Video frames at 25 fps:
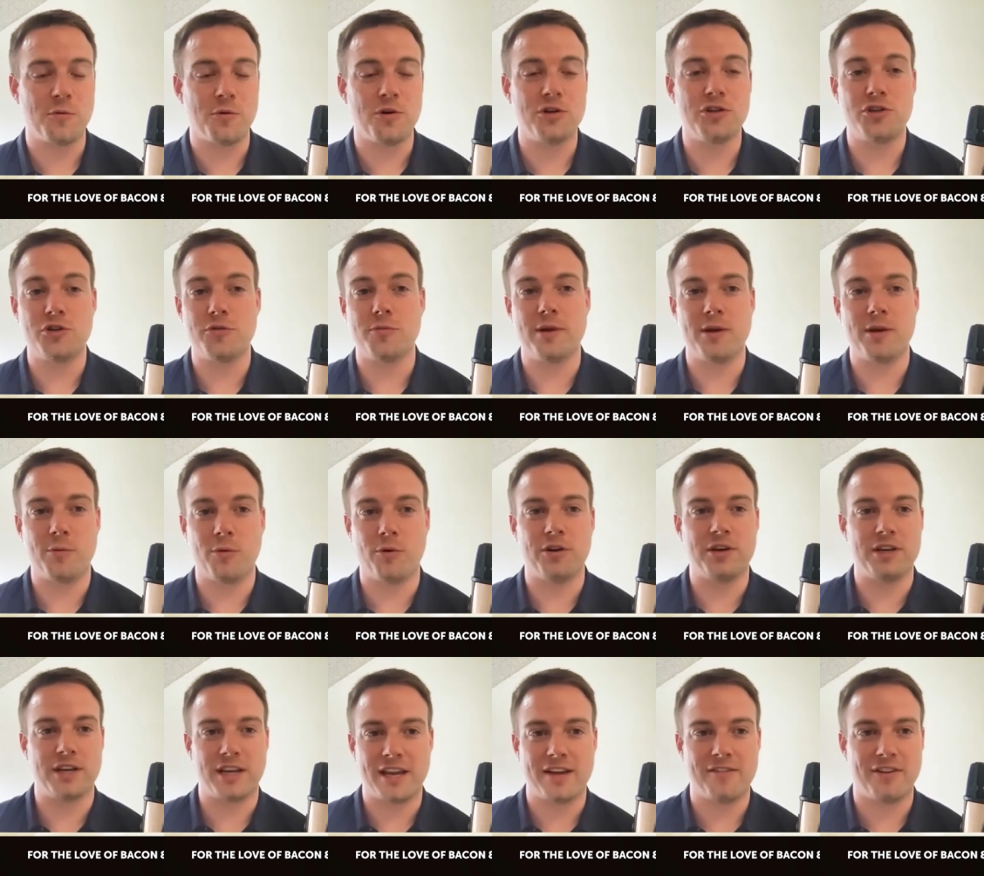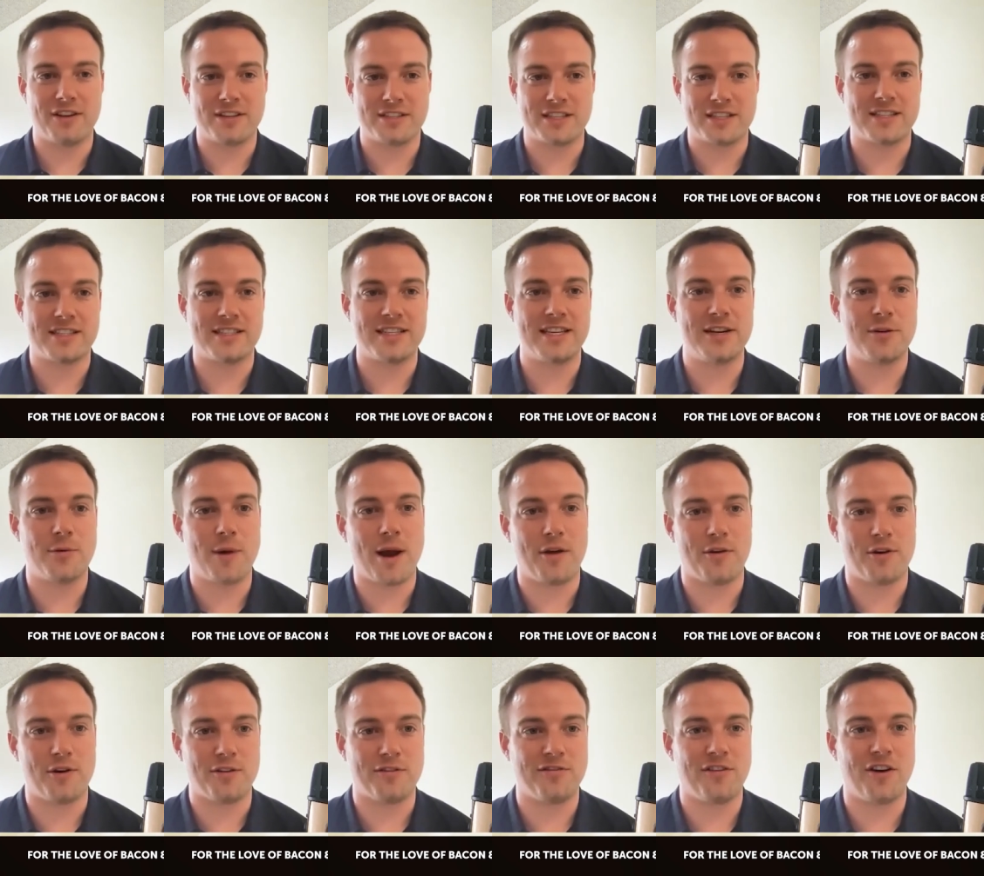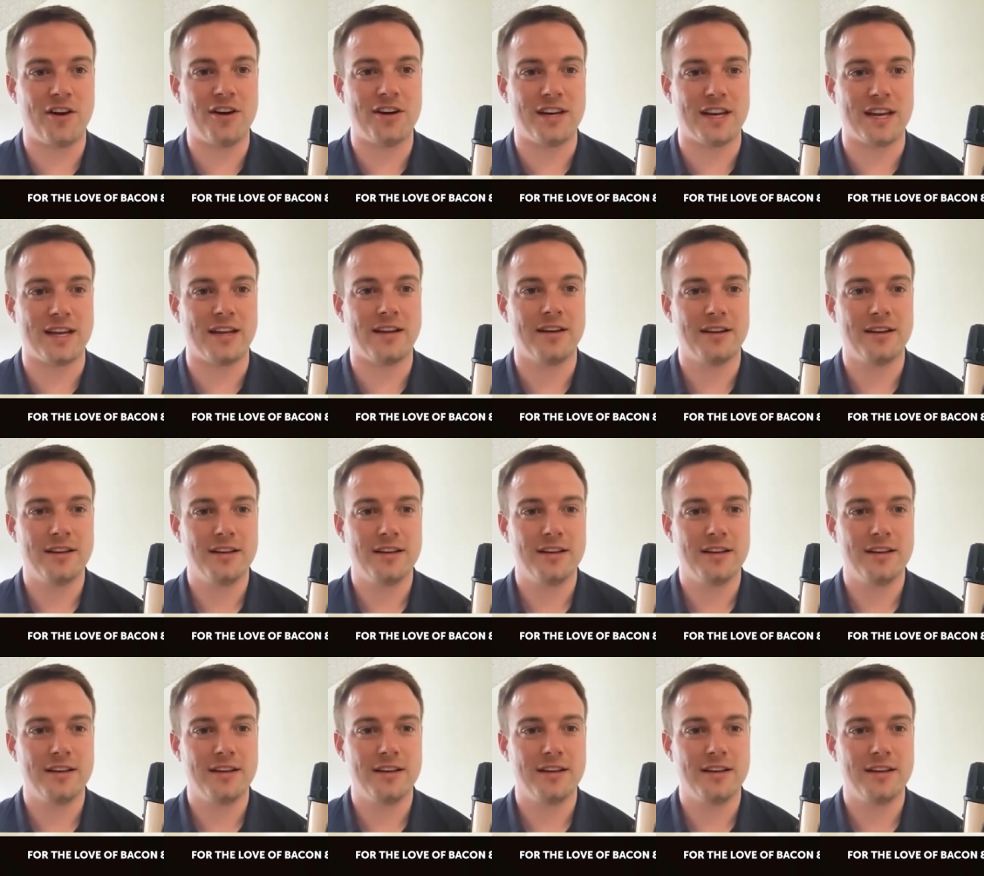Would you be willing to give us a seed round of funding